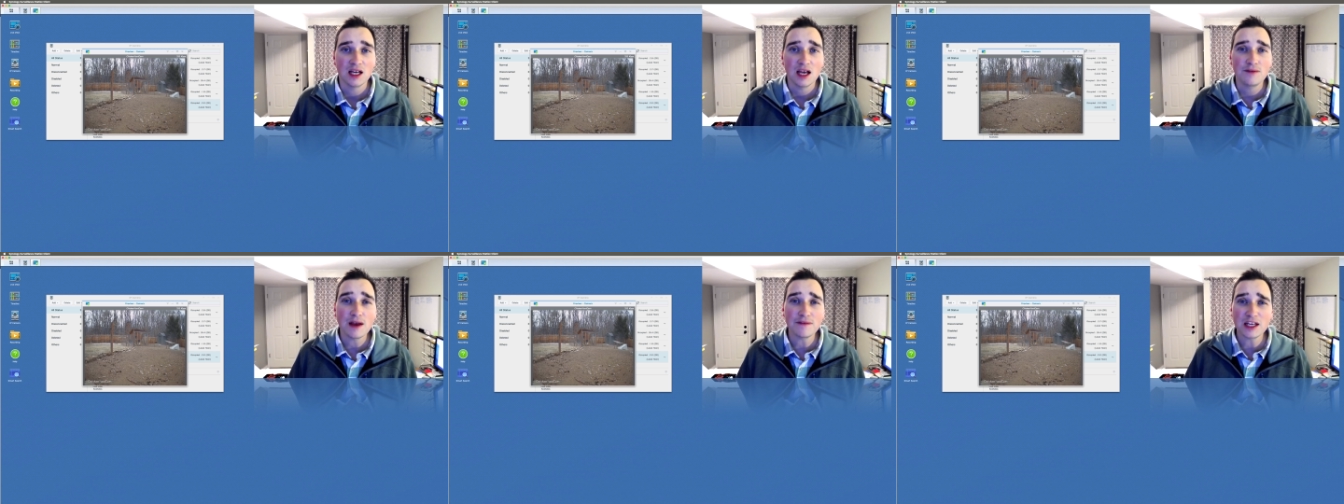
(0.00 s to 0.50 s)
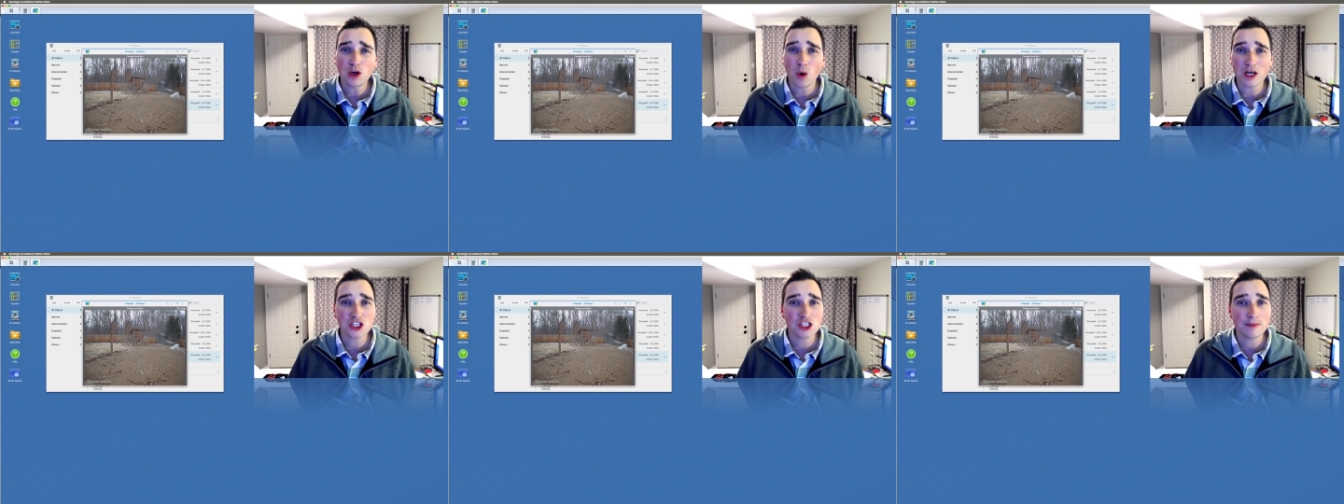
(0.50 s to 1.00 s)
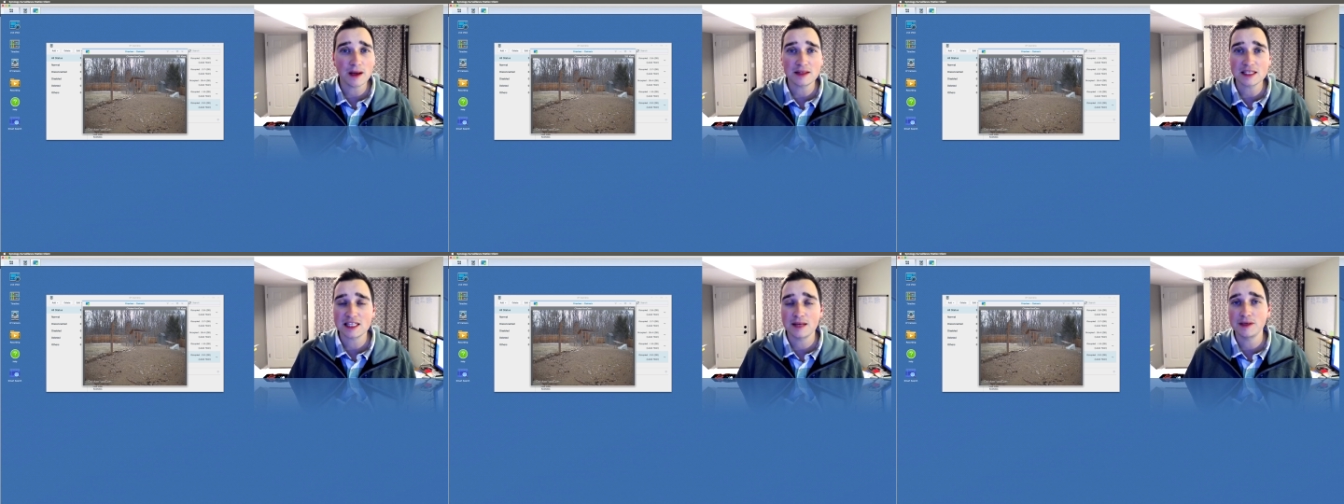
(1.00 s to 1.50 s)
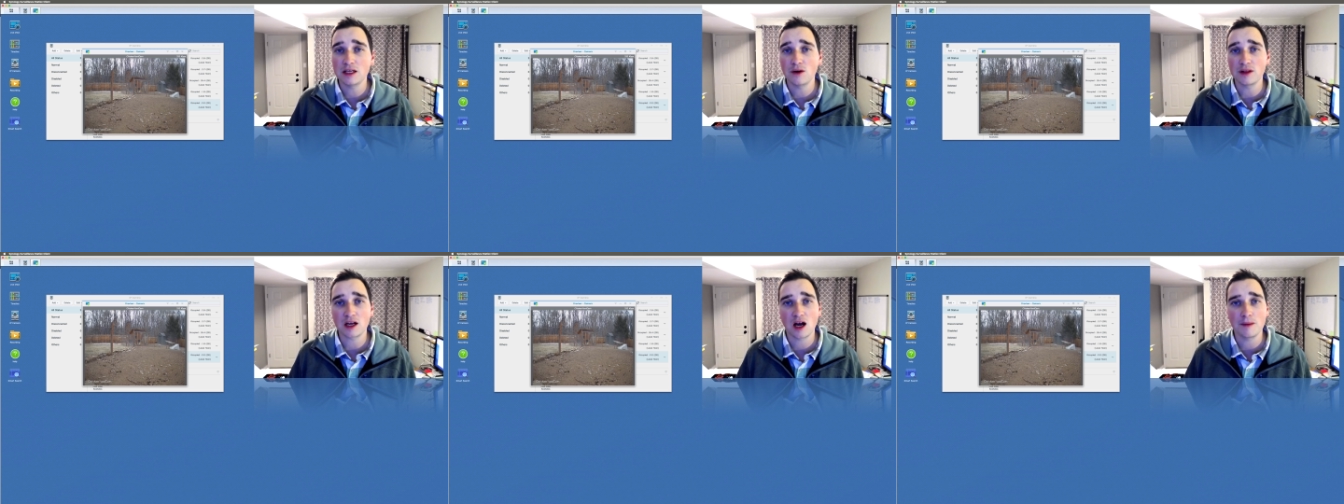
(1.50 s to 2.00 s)
If you have any questions about this, let me know in
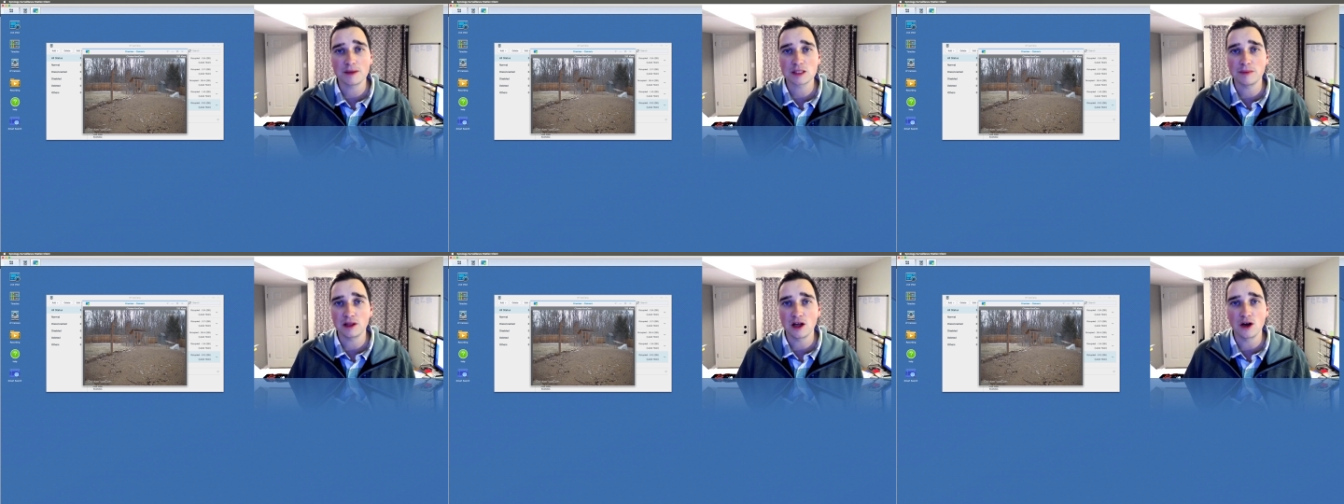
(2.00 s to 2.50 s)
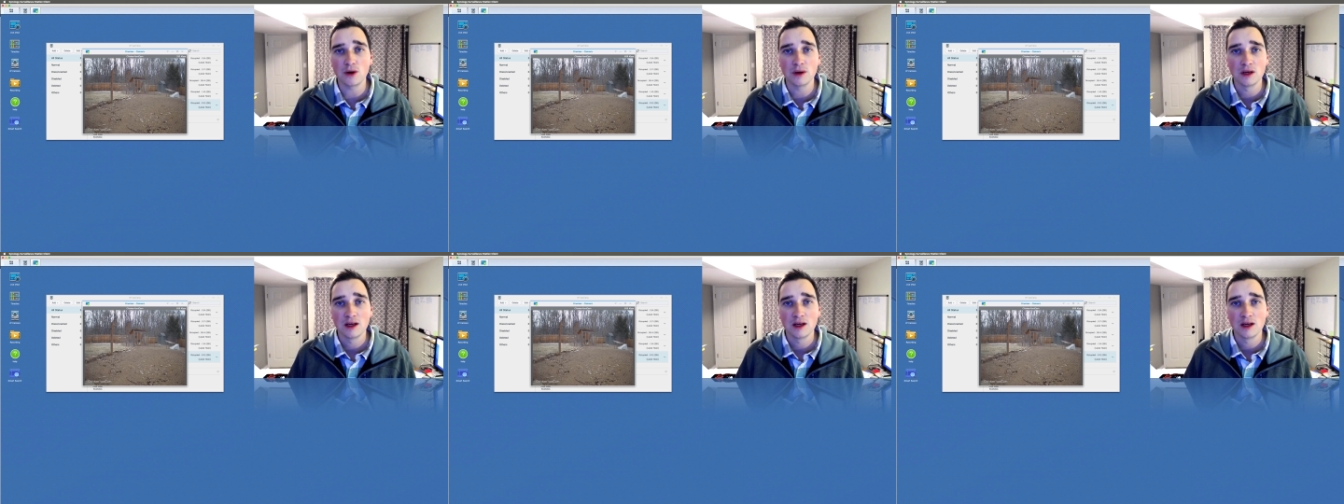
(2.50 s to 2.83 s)
the comments below.